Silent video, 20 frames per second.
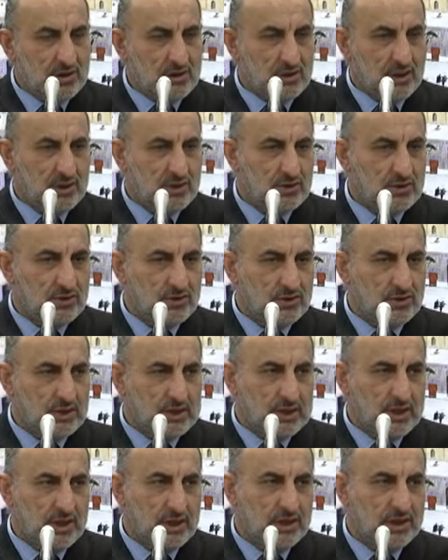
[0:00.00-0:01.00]
then you
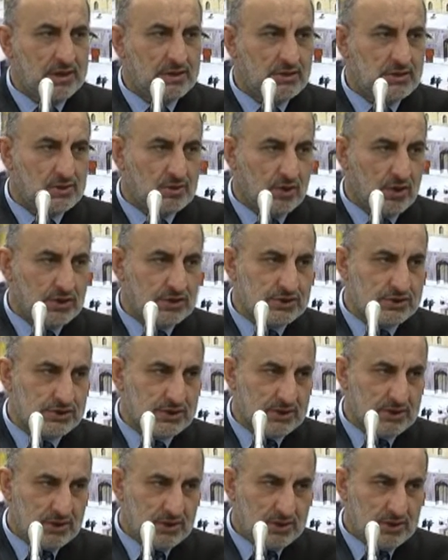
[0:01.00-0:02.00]
clean it, you wash
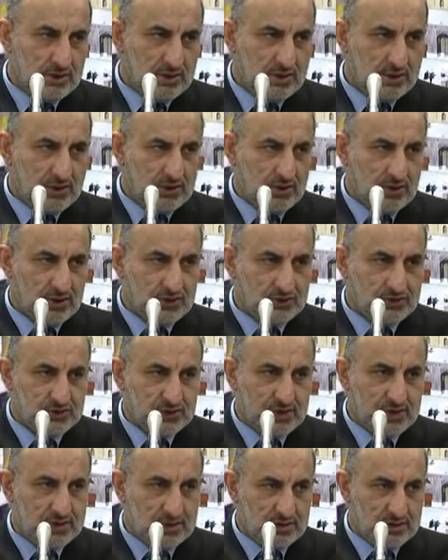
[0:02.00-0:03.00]
your
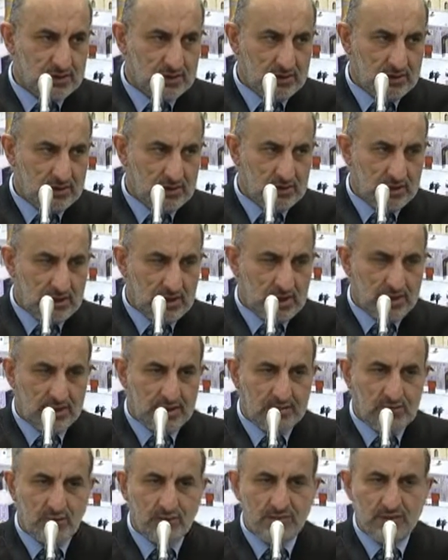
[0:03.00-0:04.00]
dress and
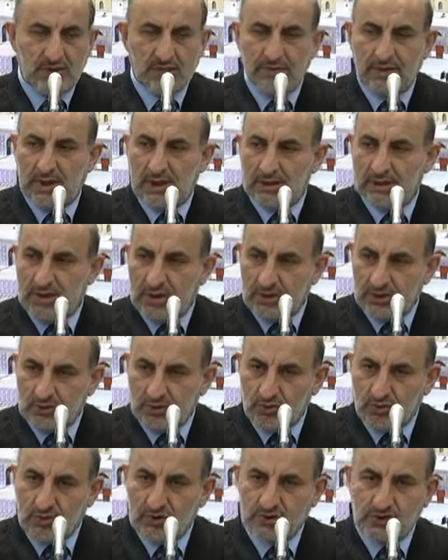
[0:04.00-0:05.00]
remove the blood, and you
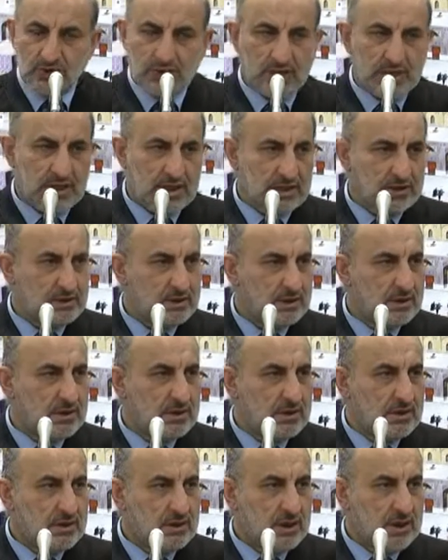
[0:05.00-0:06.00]
wash your hand
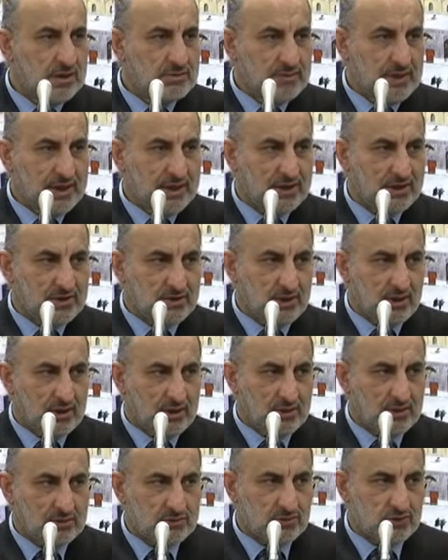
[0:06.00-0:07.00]
and make it
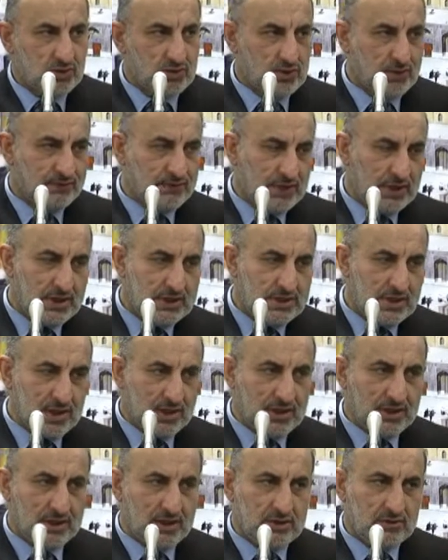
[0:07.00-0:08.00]
tahir. So if there is
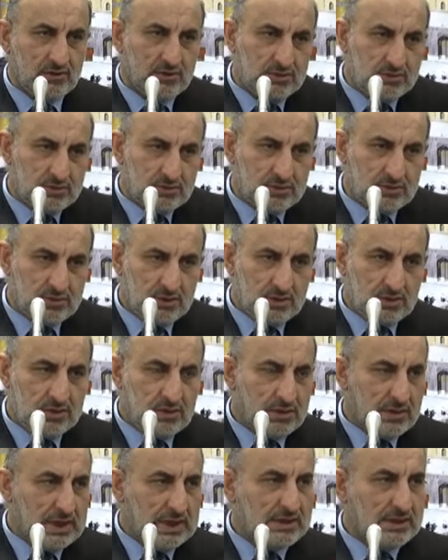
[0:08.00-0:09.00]
another wound,
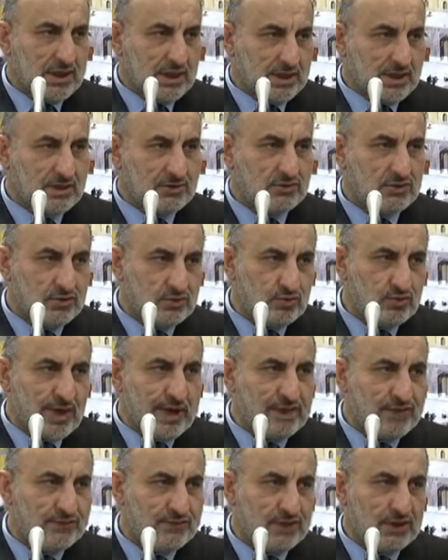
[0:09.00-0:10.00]
that other wound,
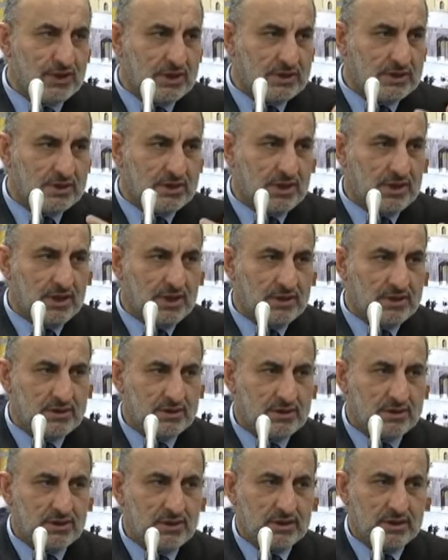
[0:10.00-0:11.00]
wait for it till
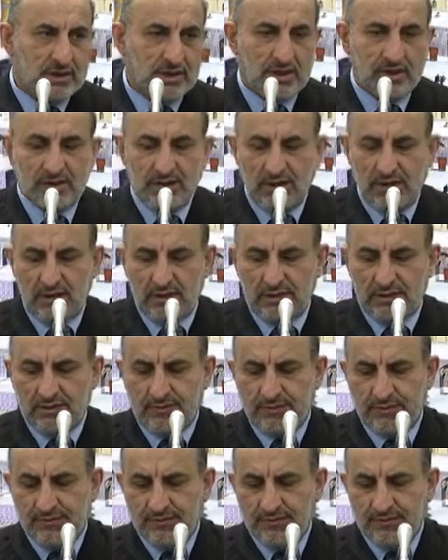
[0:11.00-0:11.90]
it get healed.